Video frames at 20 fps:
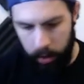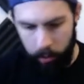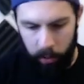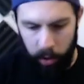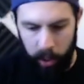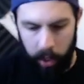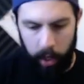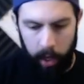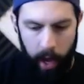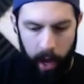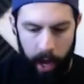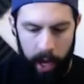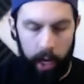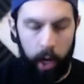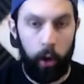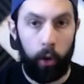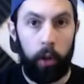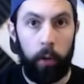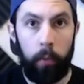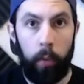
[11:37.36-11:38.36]
the
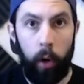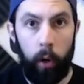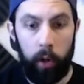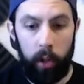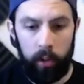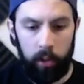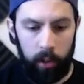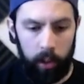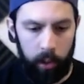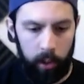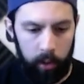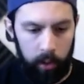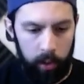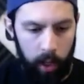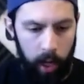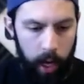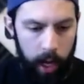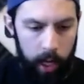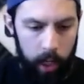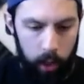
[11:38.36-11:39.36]
I/O components on the
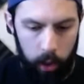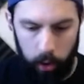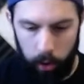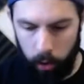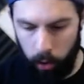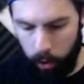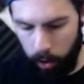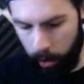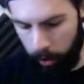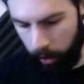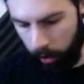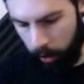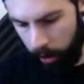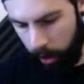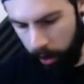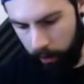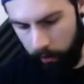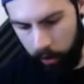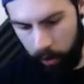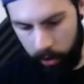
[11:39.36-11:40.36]
side you can
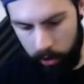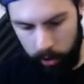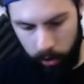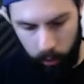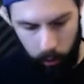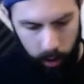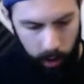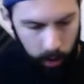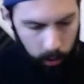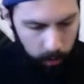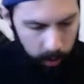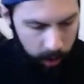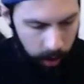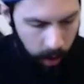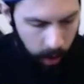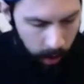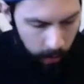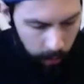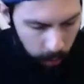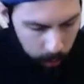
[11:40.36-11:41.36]
kind of touch as well, but
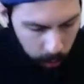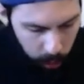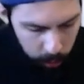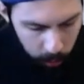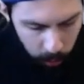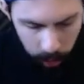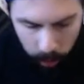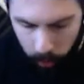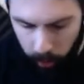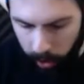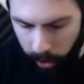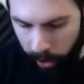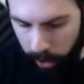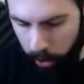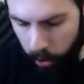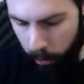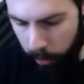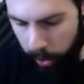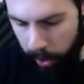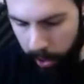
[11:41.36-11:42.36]
for the most part you want to
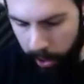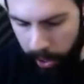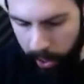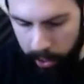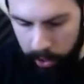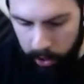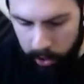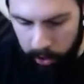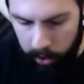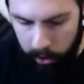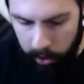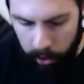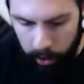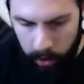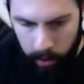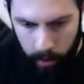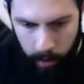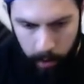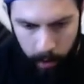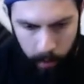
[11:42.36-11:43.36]
handle by the edges.
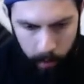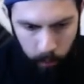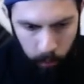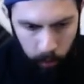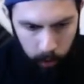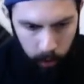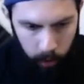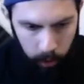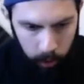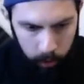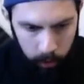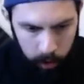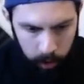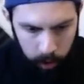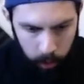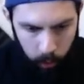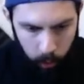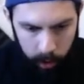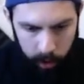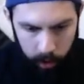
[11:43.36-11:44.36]
So I'm just
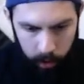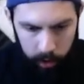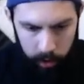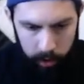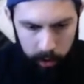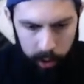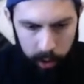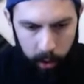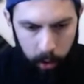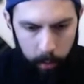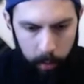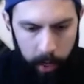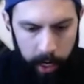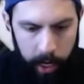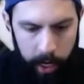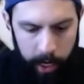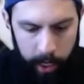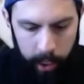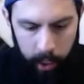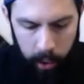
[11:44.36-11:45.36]
going to wiggle this out of the
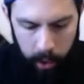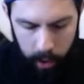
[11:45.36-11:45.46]
bag.